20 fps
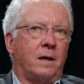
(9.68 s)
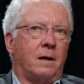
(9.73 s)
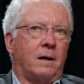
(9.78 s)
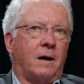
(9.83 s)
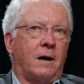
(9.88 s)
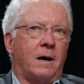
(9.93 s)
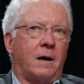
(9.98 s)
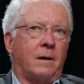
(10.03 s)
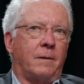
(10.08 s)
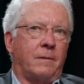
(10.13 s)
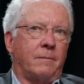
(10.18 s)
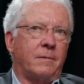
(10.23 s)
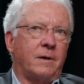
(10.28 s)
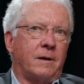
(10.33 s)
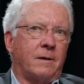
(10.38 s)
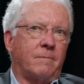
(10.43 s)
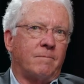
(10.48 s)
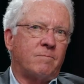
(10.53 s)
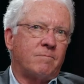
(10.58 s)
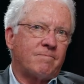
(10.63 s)

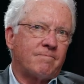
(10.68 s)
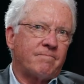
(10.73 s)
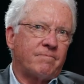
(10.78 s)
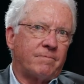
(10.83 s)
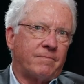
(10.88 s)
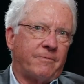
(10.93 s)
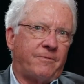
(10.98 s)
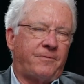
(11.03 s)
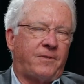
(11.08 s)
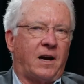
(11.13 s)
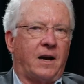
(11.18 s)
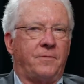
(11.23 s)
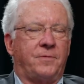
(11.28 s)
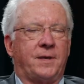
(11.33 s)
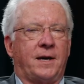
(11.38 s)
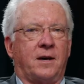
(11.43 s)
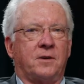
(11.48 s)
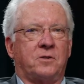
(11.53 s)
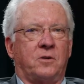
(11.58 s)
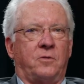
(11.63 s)

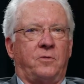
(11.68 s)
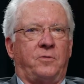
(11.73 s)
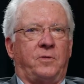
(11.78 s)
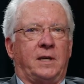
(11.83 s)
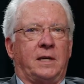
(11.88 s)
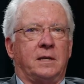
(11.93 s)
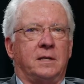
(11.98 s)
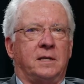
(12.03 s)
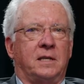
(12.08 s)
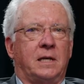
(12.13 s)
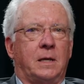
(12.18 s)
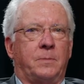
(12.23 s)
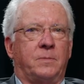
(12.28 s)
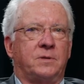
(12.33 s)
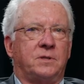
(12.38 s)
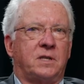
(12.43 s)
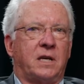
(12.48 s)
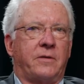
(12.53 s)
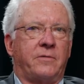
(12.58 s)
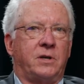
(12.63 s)
5,000 feet
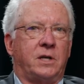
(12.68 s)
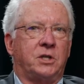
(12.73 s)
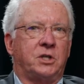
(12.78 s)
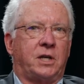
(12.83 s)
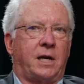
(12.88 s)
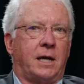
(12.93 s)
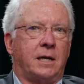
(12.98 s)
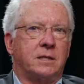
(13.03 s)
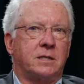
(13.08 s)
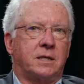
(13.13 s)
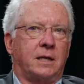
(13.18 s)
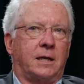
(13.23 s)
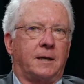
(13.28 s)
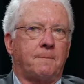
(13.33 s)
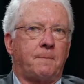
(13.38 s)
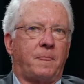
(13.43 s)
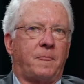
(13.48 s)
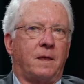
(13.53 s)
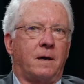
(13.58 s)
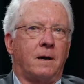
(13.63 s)
deep, 7-inch
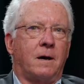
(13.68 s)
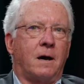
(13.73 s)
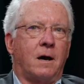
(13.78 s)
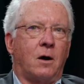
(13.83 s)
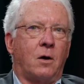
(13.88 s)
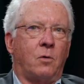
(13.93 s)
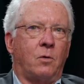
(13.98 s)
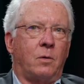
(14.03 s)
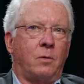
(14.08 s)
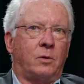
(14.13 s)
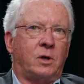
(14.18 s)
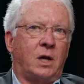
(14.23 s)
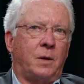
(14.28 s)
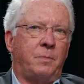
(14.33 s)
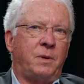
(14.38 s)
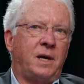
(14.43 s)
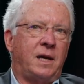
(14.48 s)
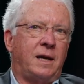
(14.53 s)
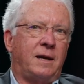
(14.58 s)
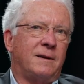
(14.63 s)
casing,
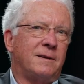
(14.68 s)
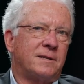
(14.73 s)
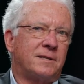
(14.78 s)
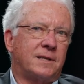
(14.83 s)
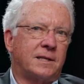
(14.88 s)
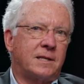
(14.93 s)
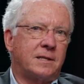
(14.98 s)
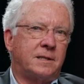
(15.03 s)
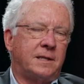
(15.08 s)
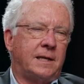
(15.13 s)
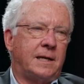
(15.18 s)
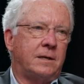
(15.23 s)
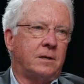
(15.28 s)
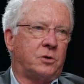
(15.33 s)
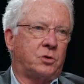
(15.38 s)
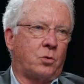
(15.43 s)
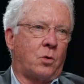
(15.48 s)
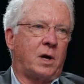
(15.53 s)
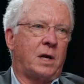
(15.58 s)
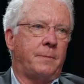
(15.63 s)
can be 16
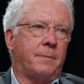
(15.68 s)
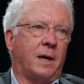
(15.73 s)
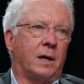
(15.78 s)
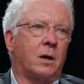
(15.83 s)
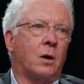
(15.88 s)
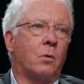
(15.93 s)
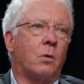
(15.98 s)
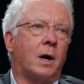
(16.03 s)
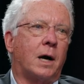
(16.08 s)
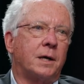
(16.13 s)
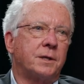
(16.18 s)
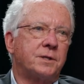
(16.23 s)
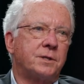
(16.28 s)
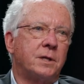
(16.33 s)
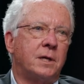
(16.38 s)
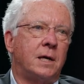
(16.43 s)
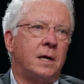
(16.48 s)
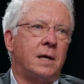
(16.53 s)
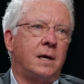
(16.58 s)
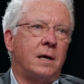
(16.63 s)
to 20
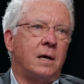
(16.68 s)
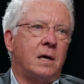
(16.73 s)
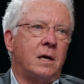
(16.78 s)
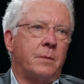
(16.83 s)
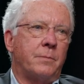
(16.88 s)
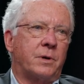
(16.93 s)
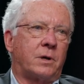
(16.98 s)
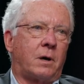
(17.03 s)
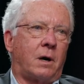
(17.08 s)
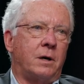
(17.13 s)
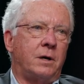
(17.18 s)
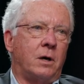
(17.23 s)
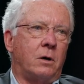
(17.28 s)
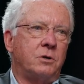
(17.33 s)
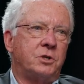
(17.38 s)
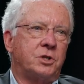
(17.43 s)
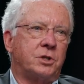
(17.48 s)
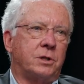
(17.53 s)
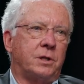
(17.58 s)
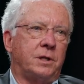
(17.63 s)
megawatts. But our
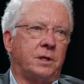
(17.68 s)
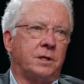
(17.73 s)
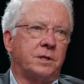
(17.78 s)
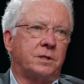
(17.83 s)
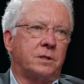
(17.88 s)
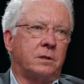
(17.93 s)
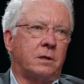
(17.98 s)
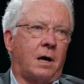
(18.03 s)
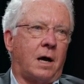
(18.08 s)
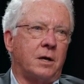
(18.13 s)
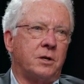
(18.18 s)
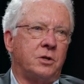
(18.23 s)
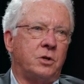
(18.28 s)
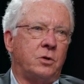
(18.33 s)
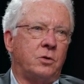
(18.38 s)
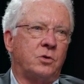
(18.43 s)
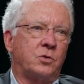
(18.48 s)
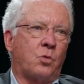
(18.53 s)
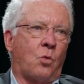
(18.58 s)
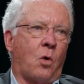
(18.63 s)
notion is not
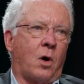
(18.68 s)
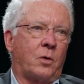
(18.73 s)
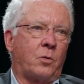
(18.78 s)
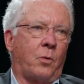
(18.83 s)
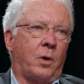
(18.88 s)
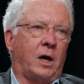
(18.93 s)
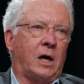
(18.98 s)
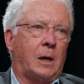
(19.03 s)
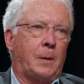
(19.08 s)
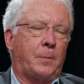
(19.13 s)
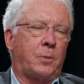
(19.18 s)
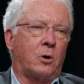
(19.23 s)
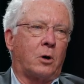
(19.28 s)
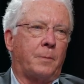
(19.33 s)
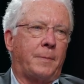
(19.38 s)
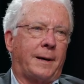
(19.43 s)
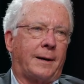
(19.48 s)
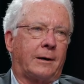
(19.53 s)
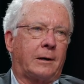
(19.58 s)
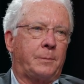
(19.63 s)
use one well
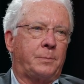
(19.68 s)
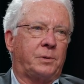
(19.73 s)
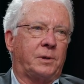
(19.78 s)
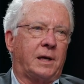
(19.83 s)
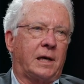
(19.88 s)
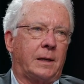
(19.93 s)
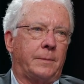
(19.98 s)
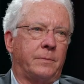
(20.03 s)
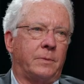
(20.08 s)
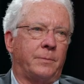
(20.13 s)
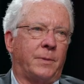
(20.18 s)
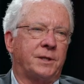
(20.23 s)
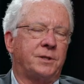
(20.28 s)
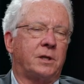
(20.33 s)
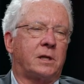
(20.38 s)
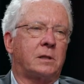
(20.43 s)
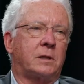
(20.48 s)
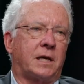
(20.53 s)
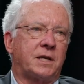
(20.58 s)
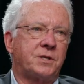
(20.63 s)
per power plant, but
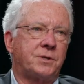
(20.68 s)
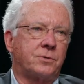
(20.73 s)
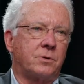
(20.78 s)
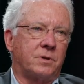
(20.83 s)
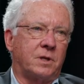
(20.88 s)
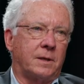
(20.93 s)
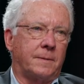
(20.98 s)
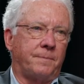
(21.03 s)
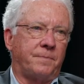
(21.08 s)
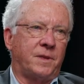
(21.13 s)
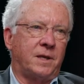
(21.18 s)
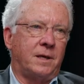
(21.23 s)
to cluster them.